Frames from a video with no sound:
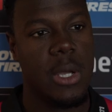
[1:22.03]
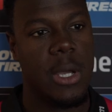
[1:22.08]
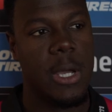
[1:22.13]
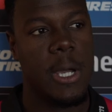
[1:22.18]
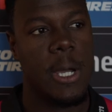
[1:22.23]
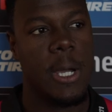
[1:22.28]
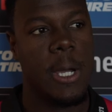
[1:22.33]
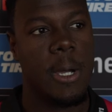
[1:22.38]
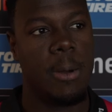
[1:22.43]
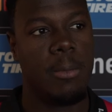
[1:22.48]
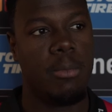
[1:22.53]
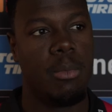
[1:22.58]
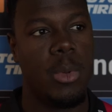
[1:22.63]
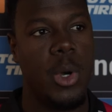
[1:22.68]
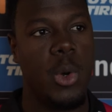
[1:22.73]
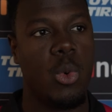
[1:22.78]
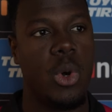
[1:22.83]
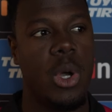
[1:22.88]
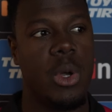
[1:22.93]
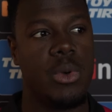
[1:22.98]

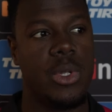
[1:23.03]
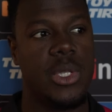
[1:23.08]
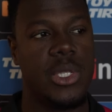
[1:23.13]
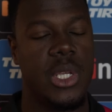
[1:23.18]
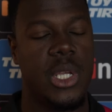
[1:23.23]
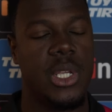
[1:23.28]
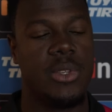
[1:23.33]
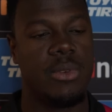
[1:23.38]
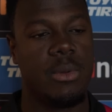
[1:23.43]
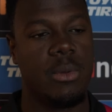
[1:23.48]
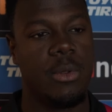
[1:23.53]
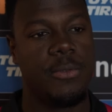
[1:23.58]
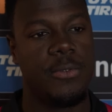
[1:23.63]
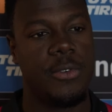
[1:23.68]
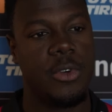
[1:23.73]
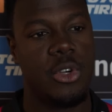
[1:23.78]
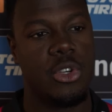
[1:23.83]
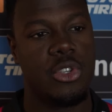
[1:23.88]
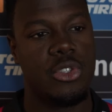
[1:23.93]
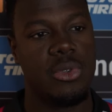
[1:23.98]
But what I would say is from the
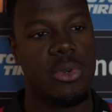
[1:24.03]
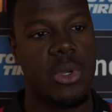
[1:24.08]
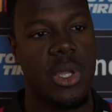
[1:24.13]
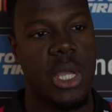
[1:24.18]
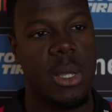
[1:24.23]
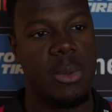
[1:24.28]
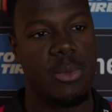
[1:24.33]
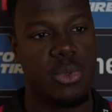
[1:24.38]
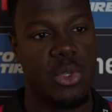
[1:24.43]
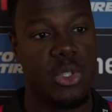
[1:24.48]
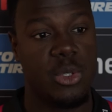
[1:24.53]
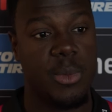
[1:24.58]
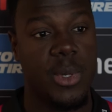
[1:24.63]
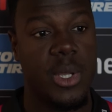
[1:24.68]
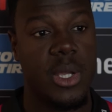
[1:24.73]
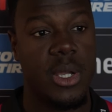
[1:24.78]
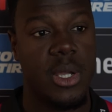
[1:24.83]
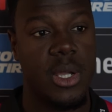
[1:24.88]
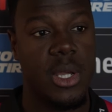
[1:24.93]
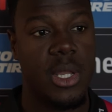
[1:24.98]
first two games, what's
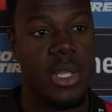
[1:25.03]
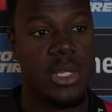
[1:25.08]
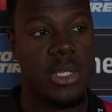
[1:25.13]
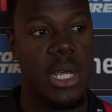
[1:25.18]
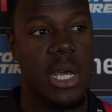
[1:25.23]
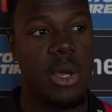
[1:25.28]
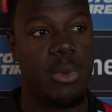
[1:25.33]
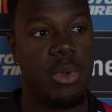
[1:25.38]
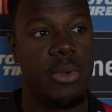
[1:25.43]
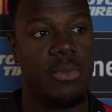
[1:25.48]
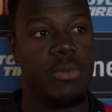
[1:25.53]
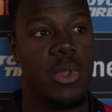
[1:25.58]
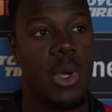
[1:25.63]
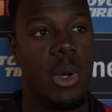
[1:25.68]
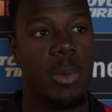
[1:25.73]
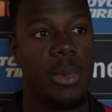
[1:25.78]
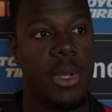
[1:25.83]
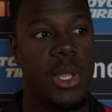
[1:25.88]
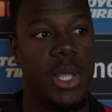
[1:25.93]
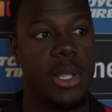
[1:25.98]
been good is that we've
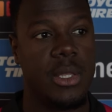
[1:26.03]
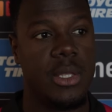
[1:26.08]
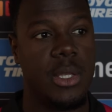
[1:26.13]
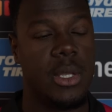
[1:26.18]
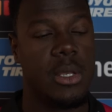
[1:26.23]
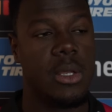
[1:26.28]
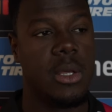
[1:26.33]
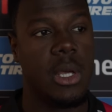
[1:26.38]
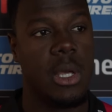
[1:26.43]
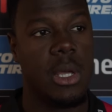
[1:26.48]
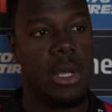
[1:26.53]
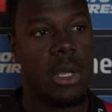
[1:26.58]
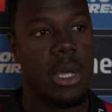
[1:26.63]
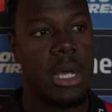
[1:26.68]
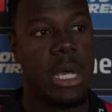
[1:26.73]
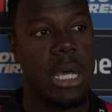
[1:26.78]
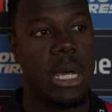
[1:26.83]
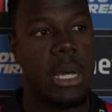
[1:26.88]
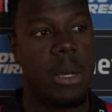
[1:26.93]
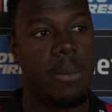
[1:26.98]
dominated,
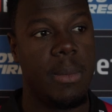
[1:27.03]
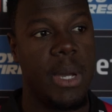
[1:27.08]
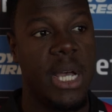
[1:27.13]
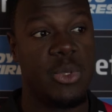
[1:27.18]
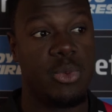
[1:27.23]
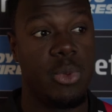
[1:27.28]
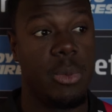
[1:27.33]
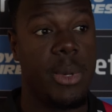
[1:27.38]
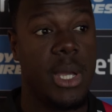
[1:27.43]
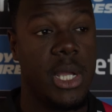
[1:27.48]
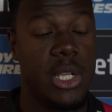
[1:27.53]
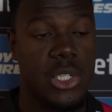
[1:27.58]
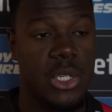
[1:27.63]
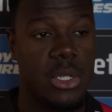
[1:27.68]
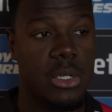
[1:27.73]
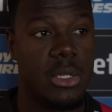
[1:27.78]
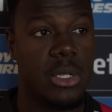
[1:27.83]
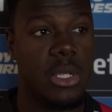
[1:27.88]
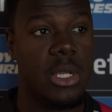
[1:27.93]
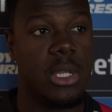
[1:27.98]
as we
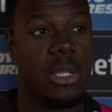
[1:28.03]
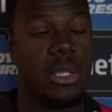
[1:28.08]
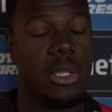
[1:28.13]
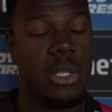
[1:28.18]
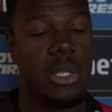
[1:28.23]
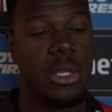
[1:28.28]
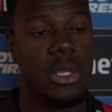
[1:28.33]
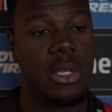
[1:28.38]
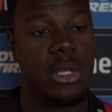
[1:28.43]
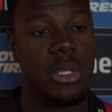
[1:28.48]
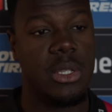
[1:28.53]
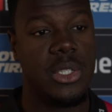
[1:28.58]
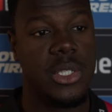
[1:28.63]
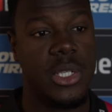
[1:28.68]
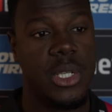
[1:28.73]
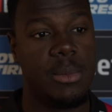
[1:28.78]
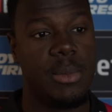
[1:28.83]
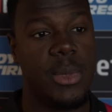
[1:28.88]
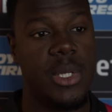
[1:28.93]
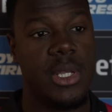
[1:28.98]
mentioned in the
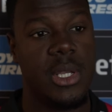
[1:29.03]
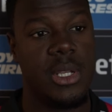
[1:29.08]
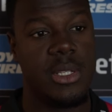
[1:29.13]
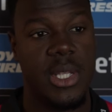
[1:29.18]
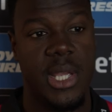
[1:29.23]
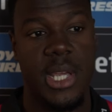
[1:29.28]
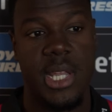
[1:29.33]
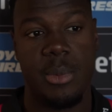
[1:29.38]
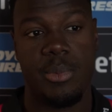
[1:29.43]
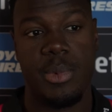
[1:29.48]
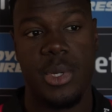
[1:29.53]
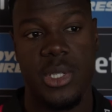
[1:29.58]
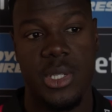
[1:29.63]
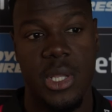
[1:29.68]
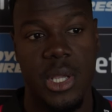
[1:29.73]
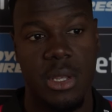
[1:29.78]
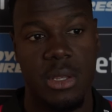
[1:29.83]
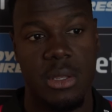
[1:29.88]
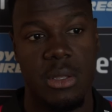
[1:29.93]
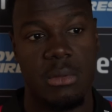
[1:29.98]
team meetings,
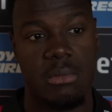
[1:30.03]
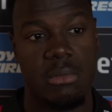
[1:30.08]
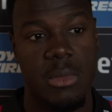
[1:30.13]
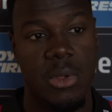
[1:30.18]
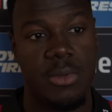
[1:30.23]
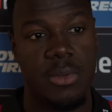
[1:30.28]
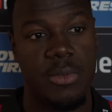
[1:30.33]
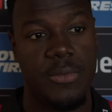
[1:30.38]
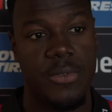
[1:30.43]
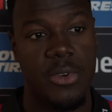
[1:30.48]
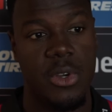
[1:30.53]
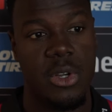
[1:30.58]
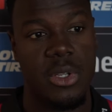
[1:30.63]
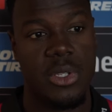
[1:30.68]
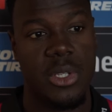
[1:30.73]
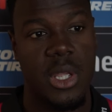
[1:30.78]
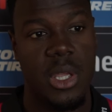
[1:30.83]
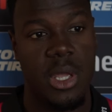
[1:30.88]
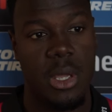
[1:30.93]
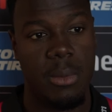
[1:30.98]
80% of the
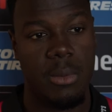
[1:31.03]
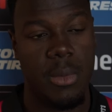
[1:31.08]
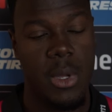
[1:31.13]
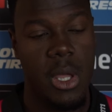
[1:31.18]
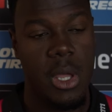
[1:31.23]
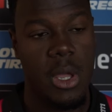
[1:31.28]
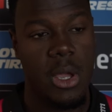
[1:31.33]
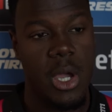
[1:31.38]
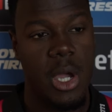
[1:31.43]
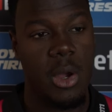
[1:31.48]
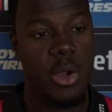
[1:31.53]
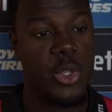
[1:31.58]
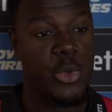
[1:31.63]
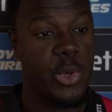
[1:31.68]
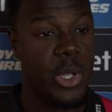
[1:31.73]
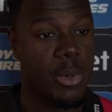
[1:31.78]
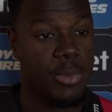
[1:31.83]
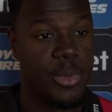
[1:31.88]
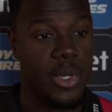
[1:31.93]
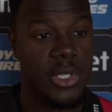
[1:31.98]
first game, or
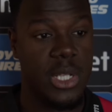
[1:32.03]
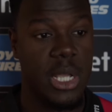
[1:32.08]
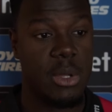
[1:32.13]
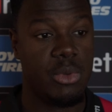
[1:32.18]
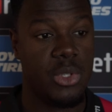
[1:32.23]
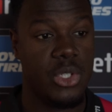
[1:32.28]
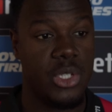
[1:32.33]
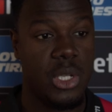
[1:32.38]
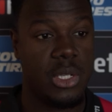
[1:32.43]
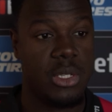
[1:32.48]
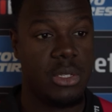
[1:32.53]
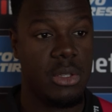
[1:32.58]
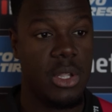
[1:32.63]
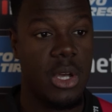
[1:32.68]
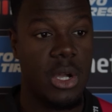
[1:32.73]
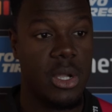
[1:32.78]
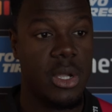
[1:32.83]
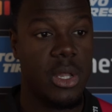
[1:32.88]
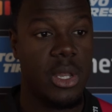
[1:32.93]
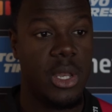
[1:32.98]
20% was just
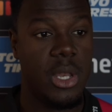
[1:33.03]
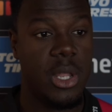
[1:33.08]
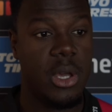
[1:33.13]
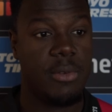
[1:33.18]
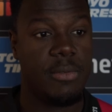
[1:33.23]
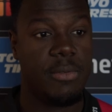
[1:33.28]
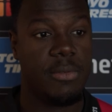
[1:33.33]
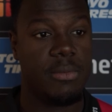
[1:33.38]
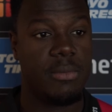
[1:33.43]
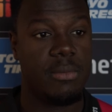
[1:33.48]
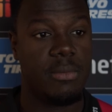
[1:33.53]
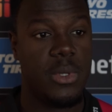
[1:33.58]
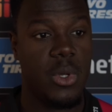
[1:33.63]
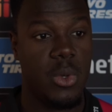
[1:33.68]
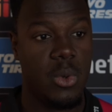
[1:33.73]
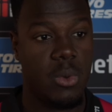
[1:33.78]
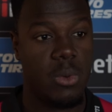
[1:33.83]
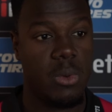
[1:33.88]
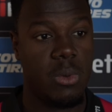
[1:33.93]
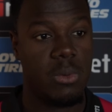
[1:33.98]
not good enough
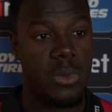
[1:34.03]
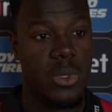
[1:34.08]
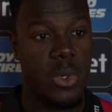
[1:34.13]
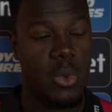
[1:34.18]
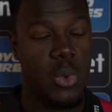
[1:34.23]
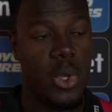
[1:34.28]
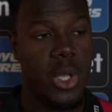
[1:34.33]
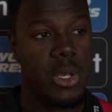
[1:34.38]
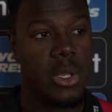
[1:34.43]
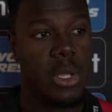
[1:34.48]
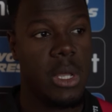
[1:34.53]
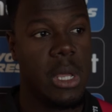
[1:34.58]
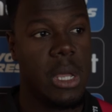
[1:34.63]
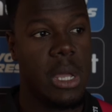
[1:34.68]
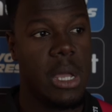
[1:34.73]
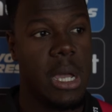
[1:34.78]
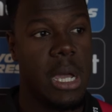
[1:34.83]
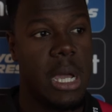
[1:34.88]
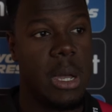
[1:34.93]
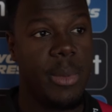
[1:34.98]
to win.
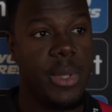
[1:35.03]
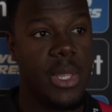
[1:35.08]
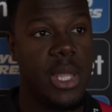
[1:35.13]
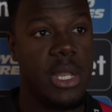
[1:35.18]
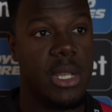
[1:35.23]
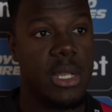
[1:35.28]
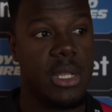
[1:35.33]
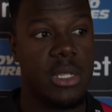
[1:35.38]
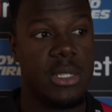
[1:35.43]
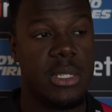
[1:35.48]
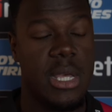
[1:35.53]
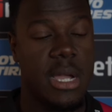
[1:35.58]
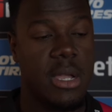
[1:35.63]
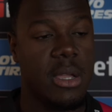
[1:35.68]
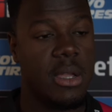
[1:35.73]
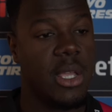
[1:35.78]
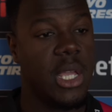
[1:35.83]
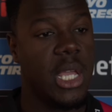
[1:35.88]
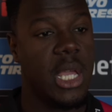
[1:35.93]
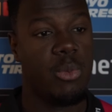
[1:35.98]
And then in the
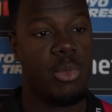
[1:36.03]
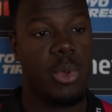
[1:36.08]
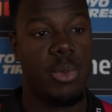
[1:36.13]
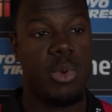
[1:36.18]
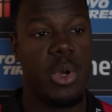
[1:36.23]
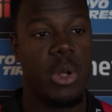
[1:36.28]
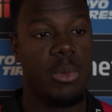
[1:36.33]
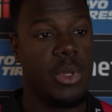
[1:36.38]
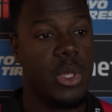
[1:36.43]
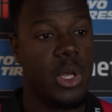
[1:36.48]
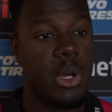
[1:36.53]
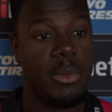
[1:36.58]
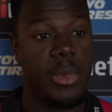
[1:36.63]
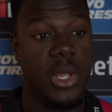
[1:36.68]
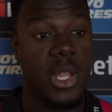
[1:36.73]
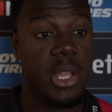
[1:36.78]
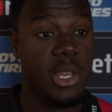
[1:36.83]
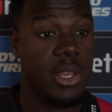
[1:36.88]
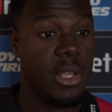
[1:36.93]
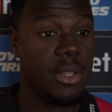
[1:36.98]
second game, we probably
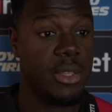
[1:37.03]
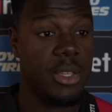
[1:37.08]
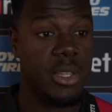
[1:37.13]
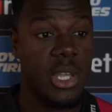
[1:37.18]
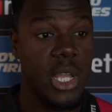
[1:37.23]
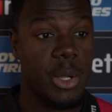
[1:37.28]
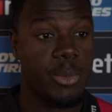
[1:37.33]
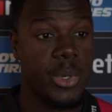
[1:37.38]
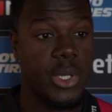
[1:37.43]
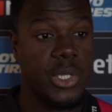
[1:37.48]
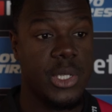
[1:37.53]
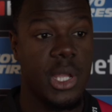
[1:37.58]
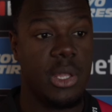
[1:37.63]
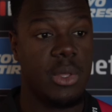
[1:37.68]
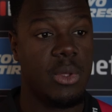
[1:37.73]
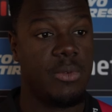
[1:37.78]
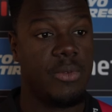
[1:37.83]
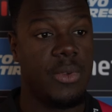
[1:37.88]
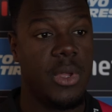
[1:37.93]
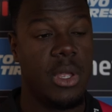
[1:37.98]
dominated
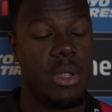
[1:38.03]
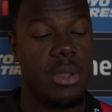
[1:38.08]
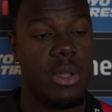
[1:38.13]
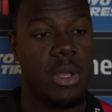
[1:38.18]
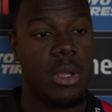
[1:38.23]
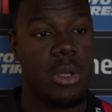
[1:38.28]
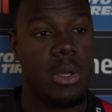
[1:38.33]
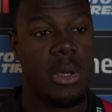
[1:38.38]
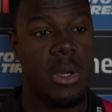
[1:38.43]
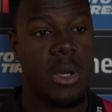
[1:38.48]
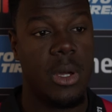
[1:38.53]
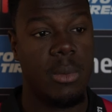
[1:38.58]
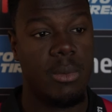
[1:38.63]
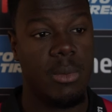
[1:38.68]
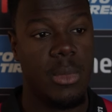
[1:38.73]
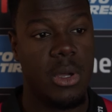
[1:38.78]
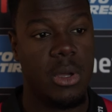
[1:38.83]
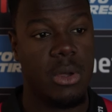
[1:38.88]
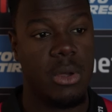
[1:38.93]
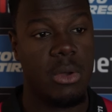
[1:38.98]
99% of it,
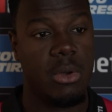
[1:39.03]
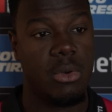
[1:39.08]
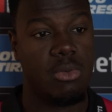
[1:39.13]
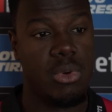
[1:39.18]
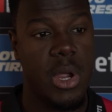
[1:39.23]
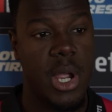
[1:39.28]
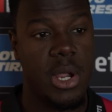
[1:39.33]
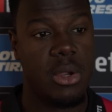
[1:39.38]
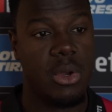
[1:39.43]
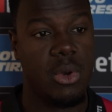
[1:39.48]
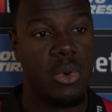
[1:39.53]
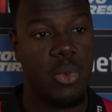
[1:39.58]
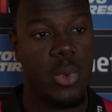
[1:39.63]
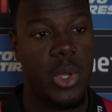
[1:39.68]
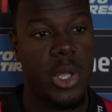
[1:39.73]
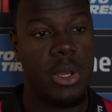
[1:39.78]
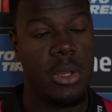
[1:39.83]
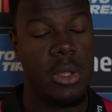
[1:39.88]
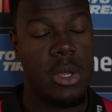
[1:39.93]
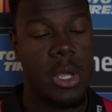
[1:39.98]
a record
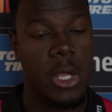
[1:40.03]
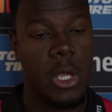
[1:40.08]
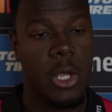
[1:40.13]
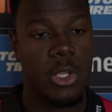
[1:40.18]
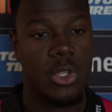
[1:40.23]
win.